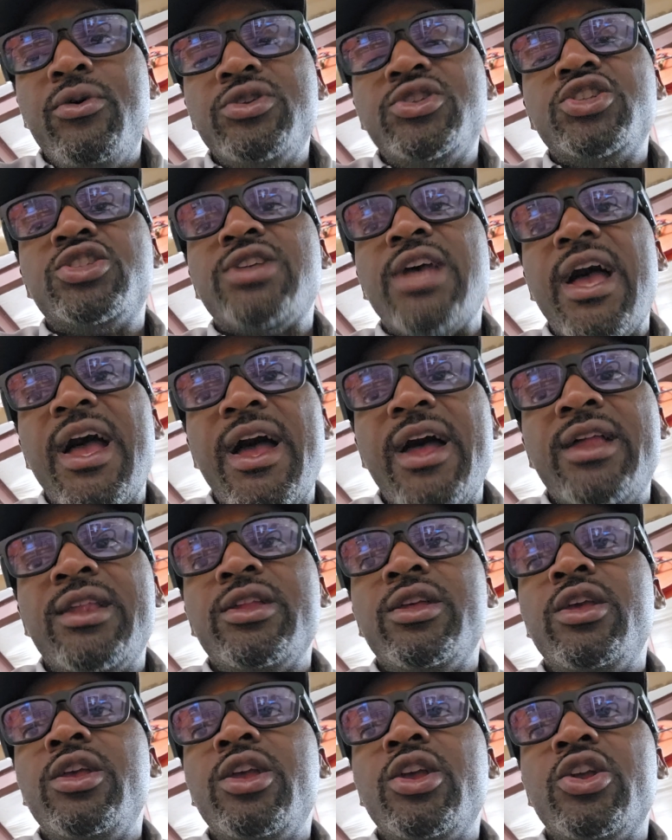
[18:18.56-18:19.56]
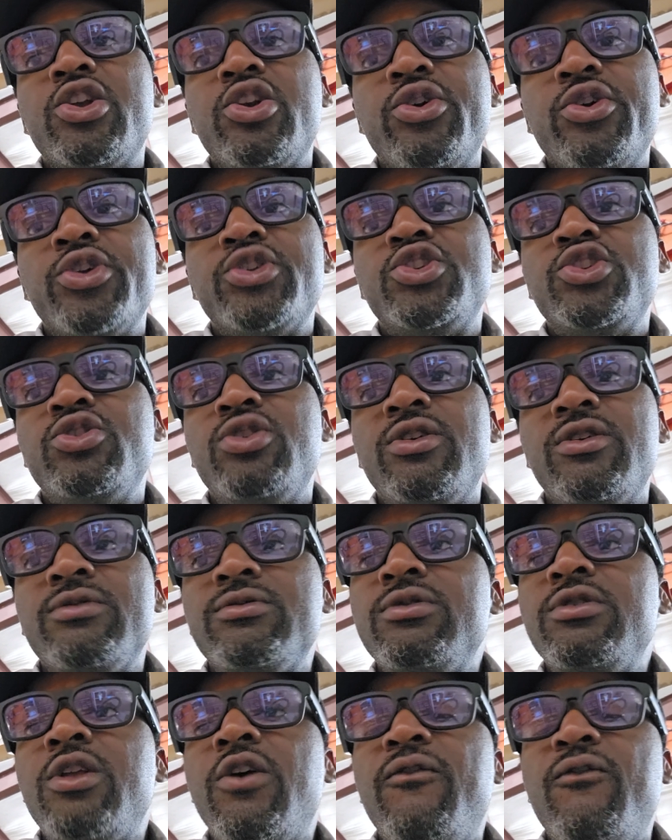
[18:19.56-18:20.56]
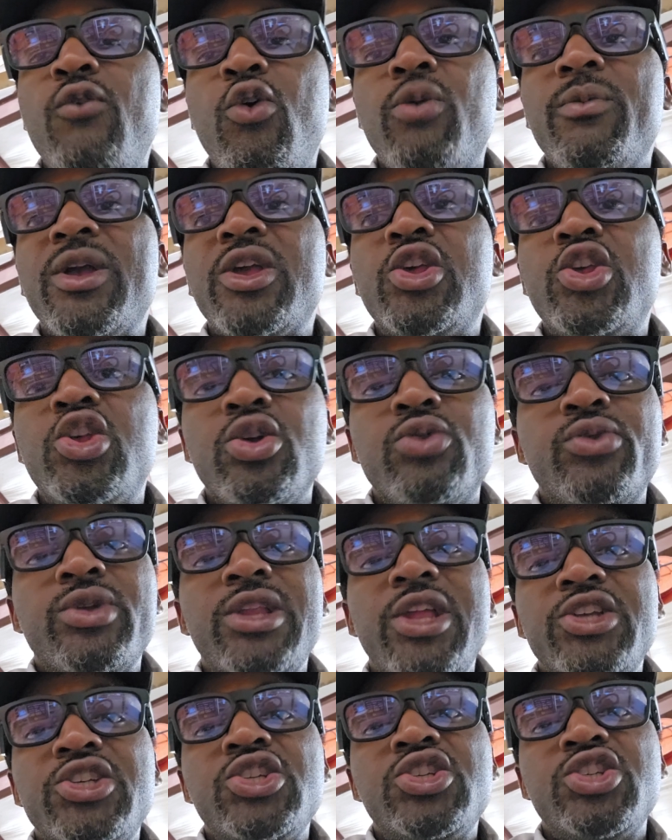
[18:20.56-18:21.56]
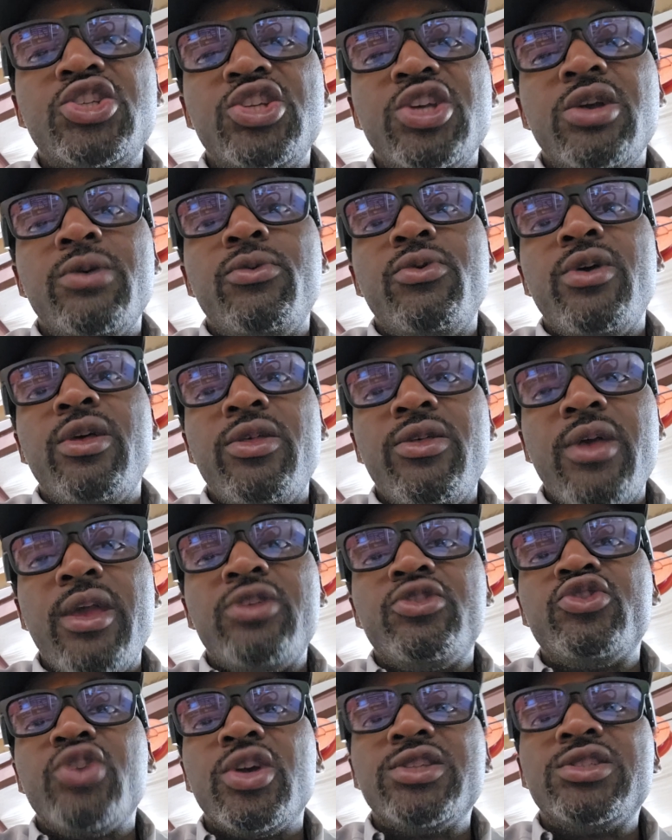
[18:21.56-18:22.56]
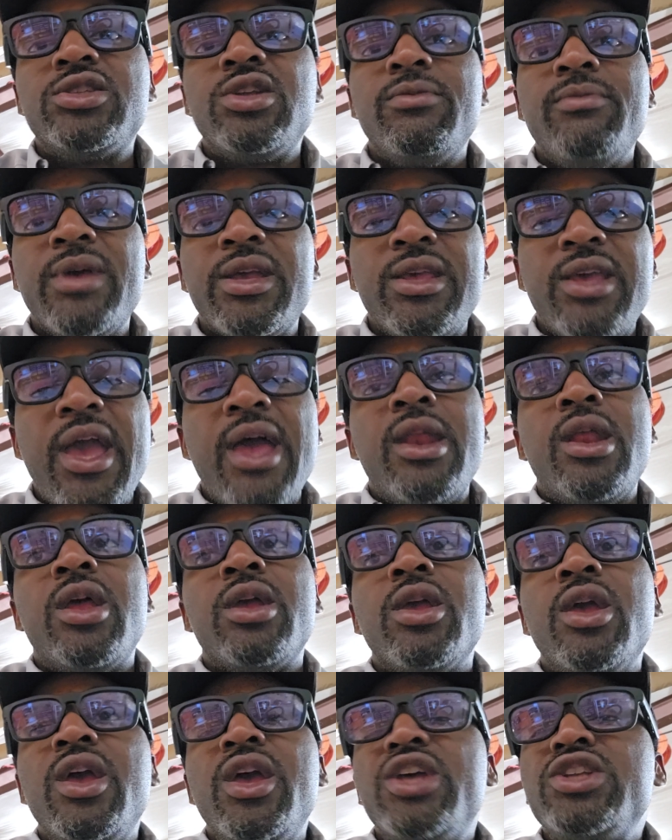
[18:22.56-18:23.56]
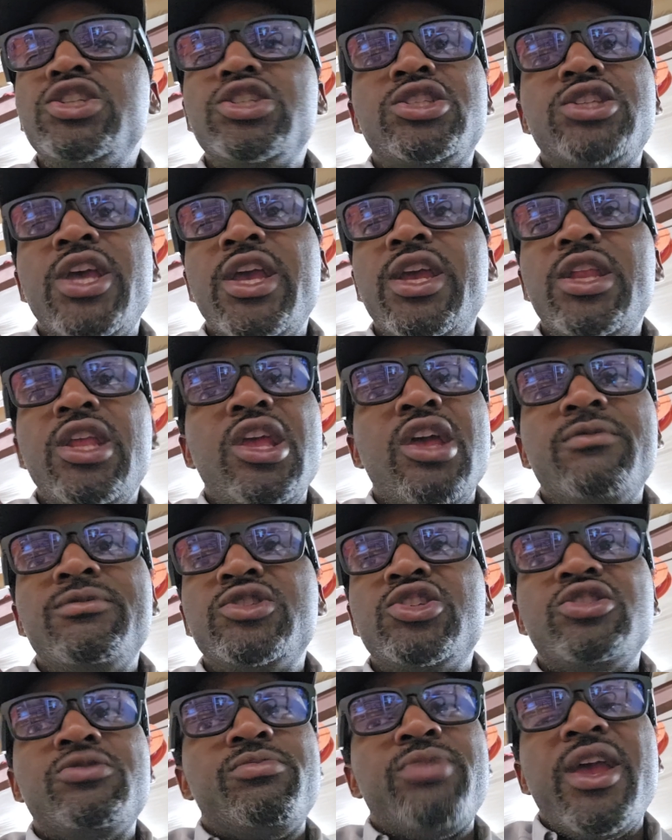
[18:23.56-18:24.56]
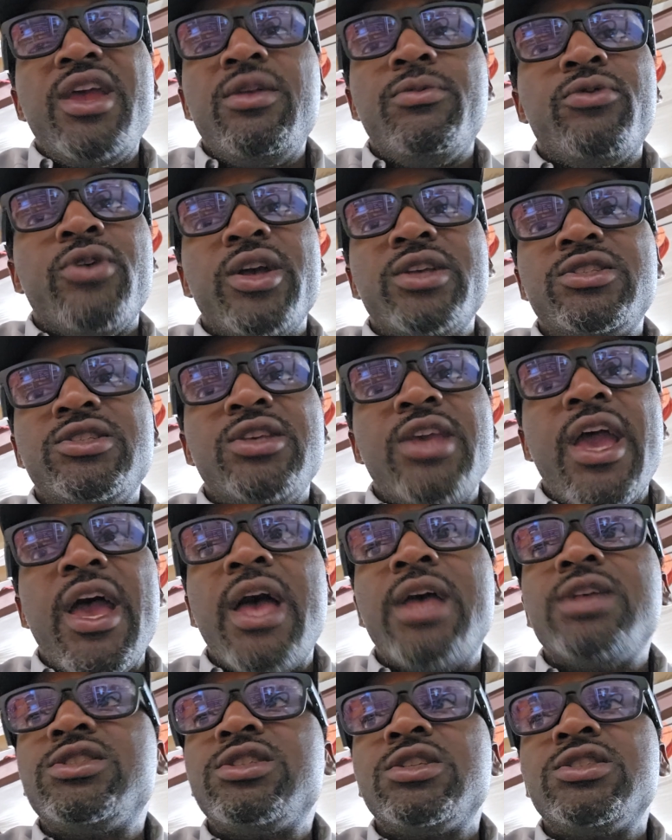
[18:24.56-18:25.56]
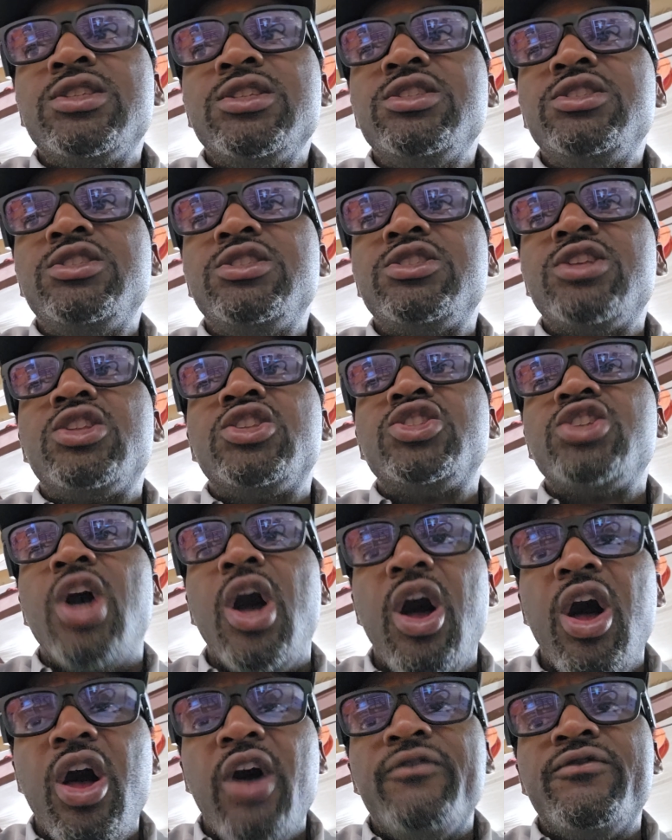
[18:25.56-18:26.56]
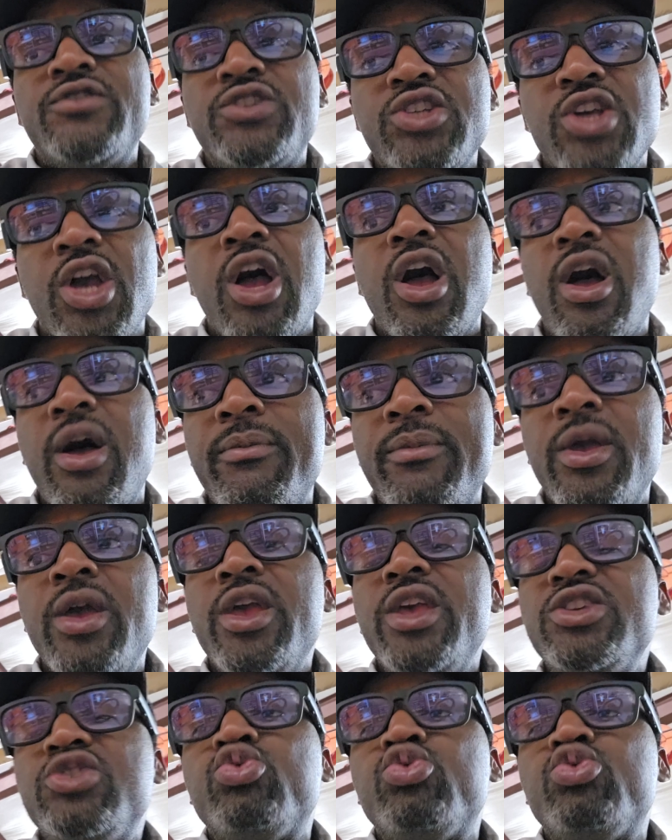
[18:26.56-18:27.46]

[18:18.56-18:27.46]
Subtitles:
I would just highly encourage you to, form a good relationship with a trusted mechanic and just take it to him and just pay the price he asks, because this is a tough job.